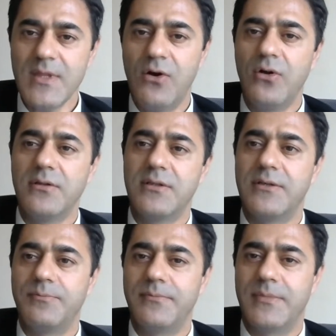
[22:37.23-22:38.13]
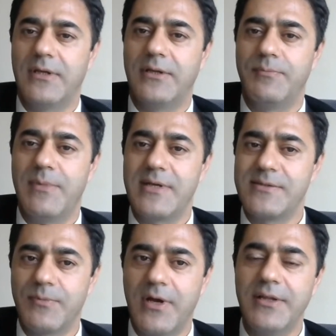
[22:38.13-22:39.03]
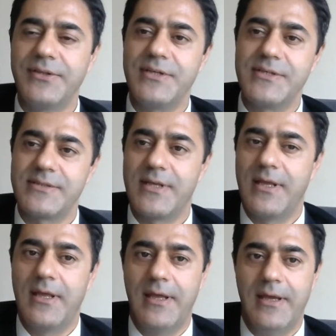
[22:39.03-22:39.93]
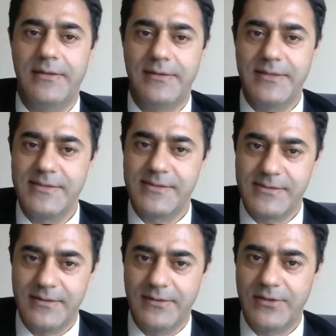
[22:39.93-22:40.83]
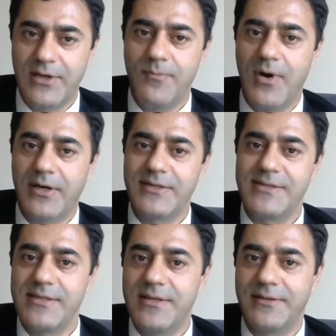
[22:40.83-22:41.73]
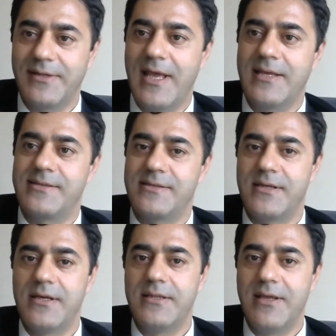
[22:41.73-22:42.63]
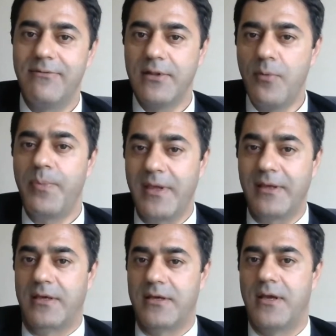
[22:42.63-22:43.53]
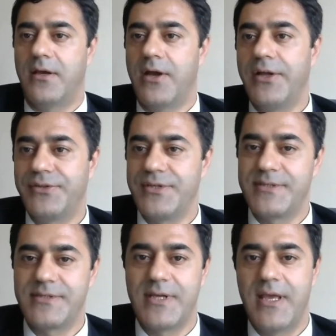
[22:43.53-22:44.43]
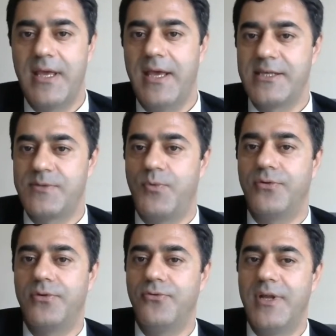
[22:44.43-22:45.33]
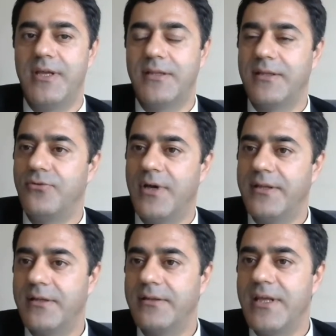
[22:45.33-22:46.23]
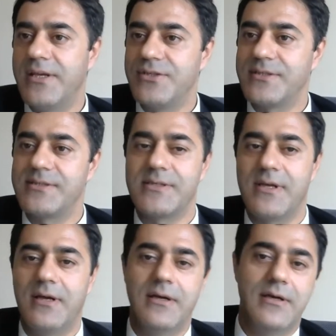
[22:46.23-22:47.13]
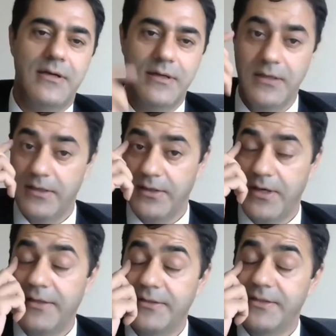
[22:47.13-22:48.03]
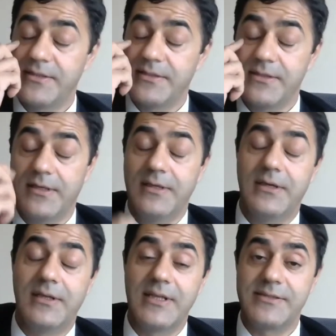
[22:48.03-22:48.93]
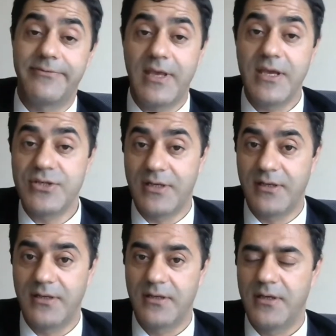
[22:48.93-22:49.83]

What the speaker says: all the Muslim countries at this time are considered as developing countries as per the United Nations countries classification.